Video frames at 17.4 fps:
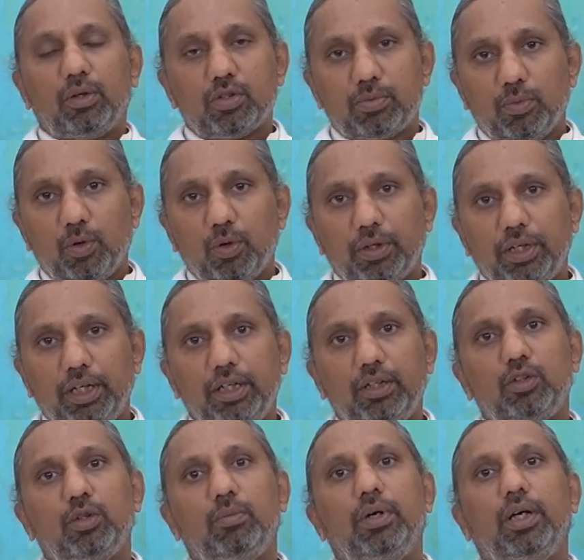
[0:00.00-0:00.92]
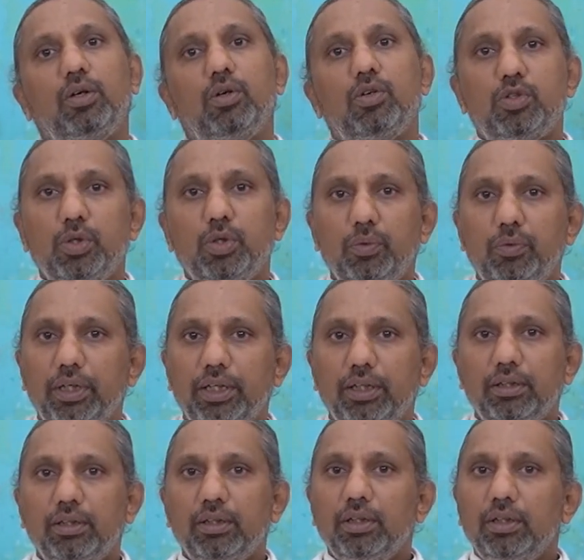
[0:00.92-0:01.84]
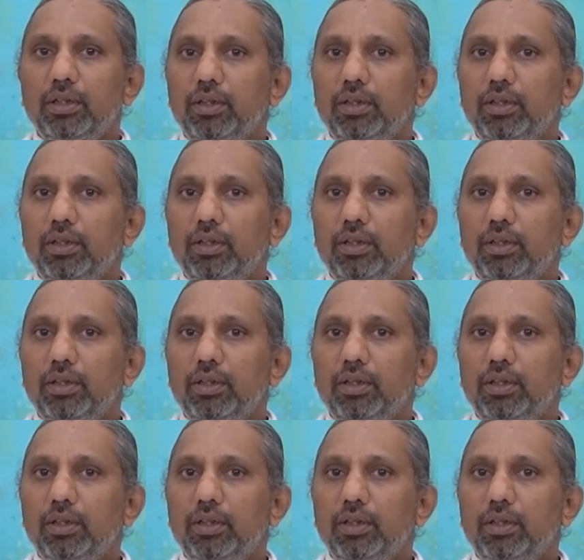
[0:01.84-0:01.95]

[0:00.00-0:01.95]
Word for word: smoking, tobacco chewing,